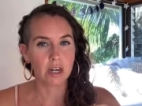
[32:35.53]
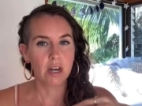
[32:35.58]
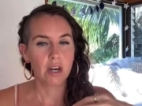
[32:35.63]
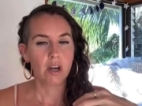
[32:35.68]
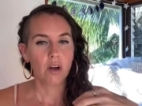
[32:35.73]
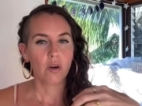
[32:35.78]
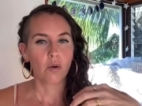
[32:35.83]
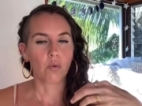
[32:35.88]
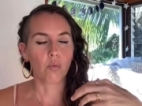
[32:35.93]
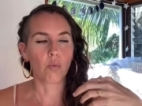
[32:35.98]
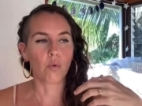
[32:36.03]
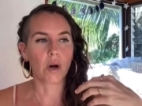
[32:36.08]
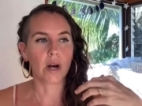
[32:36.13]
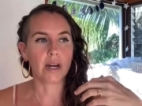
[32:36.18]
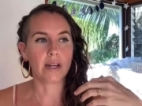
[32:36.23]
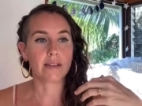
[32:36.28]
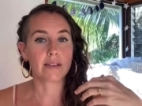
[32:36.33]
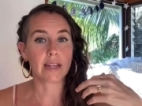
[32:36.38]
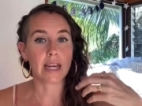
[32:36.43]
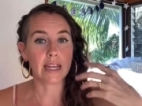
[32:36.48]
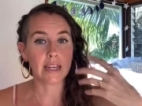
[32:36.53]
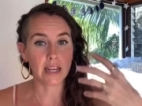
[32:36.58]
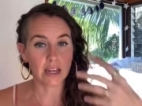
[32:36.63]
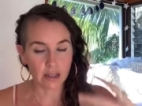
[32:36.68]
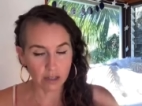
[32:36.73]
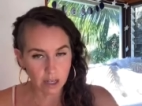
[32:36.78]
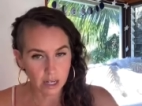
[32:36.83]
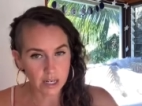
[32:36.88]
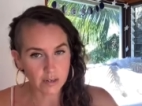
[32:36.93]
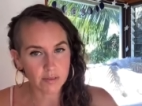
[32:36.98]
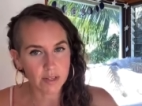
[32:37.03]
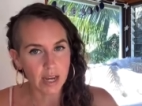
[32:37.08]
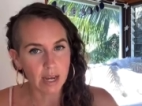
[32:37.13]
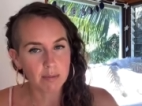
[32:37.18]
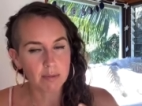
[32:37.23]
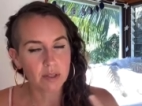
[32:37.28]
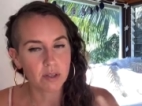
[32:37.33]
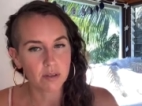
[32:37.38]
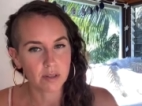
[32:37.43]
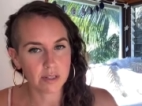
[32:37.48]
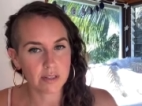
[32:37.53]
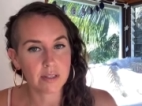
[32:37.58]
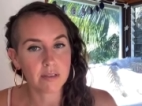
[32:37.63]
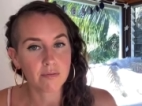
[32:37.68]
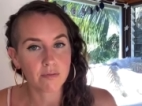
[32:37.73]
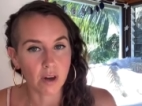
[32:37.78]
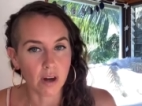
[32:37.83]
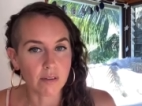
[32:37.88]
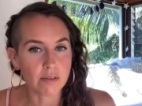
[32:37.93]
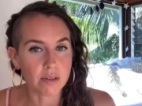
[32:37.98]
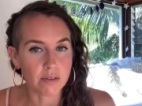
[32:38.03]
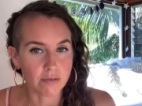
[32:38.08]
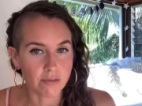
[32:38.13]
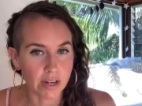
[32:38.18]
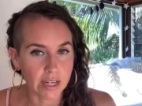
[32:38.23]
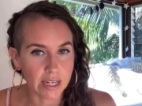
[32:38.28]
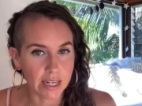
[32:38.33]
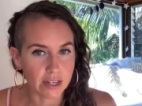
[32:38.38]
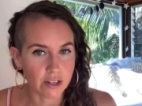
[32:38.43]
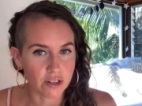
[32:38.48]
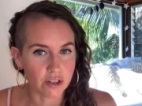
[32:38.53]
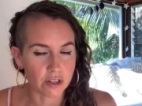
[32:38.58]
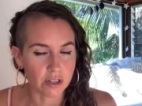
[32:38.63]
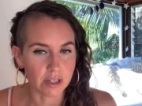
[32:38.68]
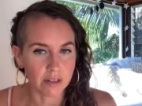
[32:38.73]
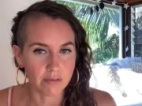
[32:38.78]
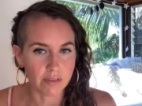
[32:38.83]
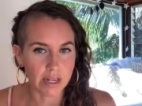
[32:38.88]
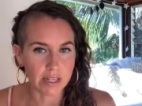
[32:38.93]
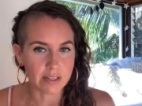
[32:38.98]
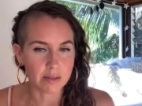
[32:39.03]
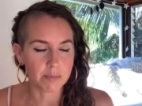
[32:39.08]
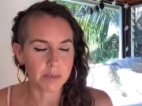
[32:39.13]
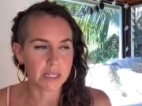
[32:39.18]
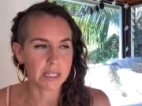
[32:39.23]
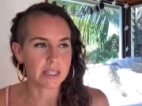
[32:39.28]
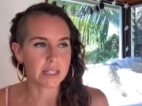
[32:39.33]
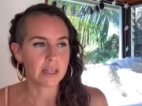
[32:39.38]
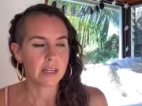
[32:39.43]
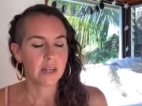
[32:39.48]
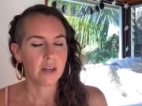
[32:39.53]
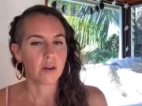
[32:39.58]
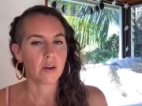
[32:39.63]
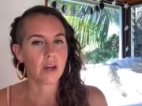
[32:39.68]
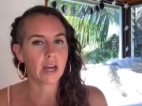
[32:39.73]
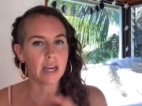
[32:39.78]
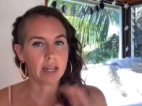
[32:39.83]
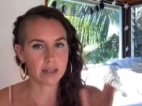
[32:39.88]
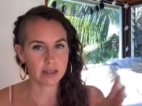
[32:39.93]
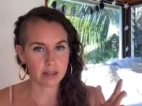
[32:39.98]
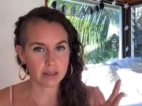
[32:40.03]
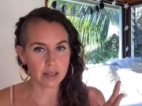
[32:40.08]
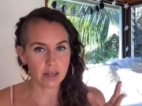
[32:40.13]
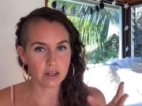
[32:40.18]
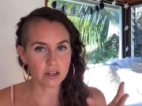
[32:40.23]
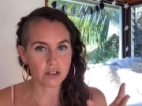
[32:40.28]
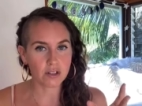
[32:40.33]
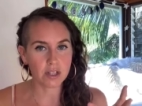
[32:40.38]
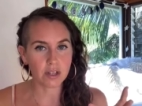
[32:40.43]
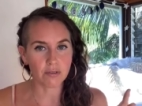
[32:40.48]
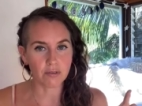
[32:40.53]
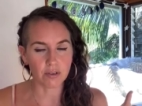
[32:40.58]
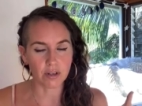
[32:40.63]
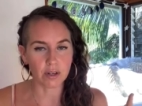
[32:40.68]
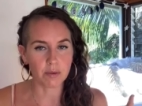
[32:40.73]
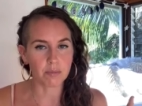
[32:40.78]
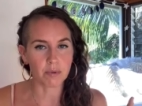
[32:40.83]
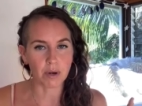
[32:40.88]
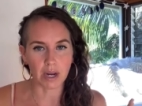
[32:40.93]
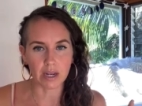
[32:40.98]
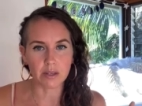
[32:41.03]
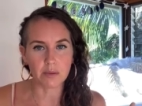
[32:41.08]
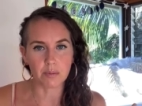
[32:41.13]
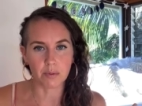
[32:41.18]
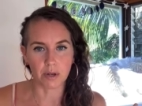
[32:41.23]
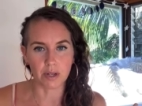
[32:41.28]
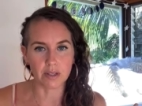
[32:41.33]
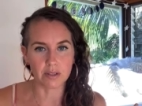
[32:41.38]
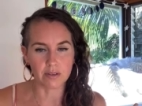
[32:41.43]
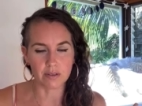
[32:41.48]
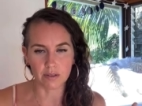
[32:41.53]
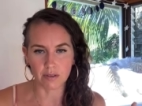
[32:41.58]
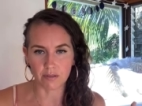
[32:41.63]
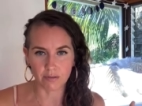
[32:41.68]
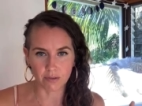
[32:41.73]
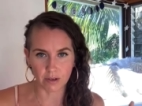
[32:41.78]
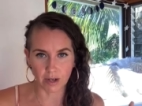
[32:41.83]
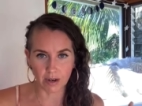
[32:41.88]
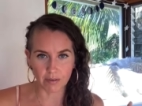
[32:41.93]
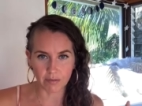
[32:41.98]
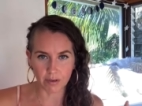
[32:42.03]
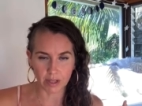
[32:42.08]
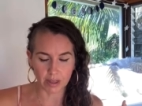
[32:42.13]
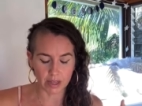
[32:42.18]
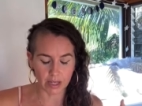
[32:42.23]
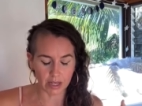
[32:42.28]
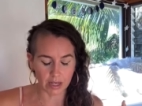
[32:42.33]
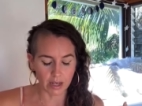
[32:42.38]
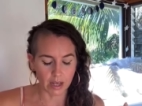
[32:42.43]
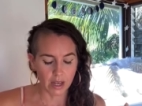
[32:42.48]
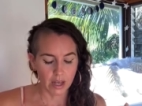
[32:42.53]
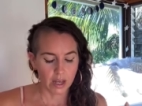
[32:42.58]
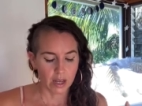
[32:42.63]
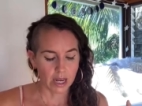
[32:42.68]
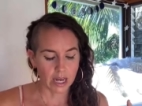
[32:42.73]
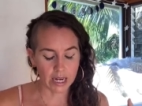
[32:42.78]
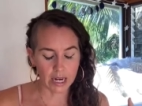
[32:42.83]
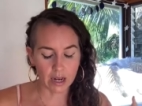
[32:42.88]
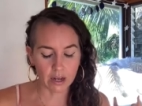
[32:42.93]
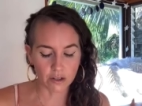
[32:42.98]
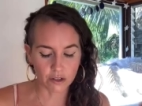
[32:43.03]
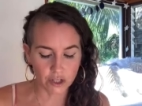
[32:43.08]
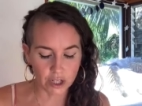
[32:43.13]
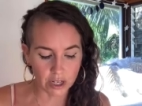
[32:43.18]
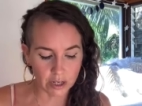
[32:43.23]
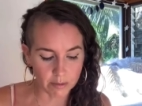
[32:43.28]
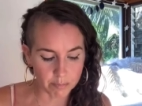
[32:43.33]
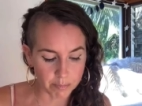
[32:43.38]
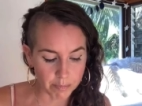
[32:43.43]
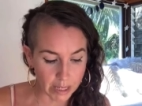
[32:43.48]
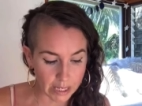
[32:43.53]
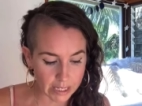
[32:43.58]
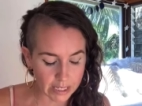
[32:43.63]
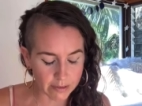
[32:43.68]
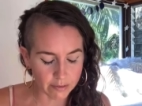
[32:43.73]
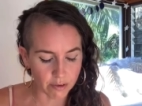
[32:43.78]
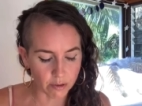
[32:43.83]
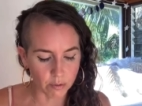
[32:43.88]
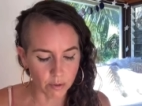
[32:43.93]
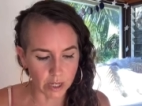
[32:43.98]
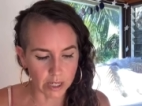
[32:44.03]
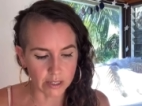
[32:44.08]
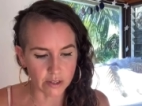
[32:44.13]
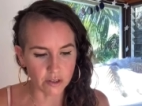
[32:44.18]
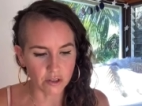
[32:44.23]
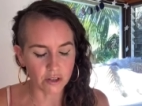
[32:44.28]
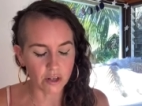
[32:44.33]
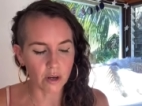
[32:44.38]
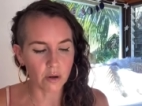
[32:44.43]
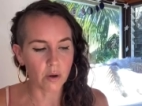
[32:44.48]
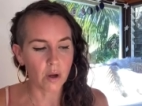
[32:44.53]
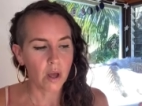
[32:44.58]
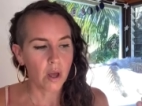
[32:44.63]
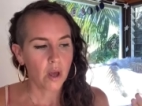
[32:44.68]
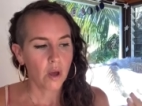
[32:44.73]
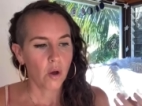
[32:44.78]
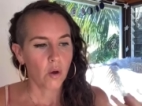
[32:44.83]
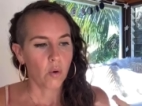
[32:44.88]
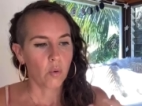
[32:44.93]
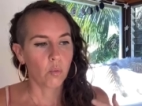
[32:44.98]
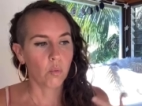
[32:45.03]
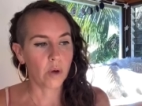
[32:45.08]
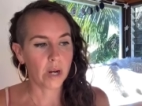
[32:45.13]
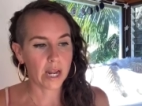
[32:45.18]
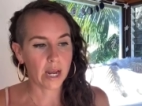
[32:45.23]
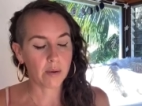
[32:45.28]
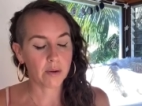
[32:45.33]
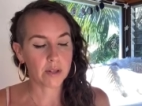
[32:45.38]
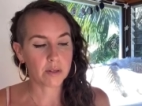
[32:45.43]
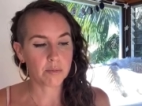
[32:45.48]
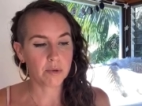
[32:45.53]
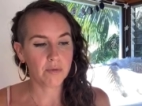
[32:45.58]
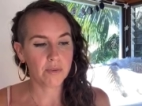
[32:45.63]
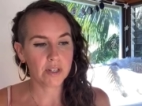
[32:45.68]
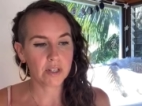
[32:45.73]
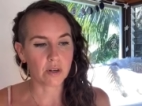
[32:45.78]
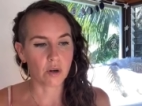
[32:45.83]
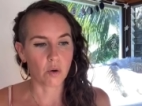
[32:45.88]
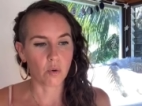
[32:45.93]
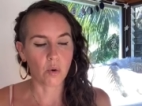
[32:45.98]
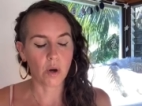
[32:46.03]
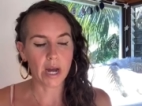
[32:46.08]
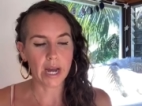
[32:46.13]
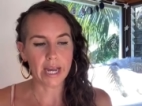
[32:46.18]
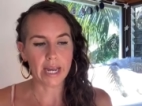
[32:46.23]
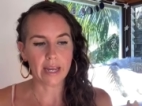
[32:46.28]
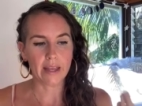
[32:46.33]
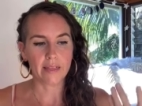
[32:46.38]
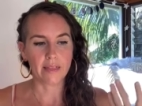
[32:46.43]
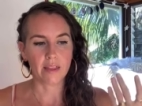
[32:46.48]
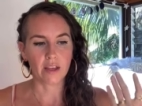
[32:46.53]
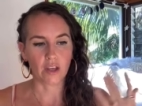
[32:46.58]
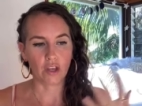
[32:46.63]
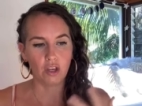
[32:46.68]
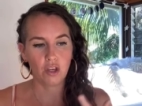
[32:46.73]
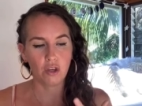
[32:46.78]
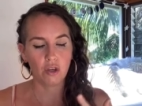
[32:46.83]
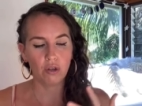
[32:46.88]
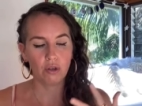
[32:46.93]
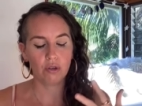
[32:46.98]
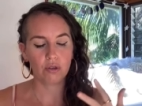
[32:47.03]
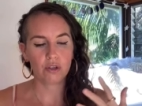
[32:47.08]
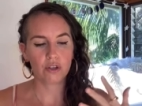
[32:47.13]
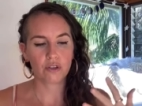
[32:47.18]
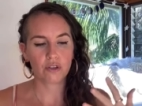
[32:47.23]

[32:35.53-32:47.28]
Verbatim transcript: was, and a lot of times, so this involves a financial investment. And there's different price points for everything. And I'll share many different ones. So when I was moving to Hawaii, the huge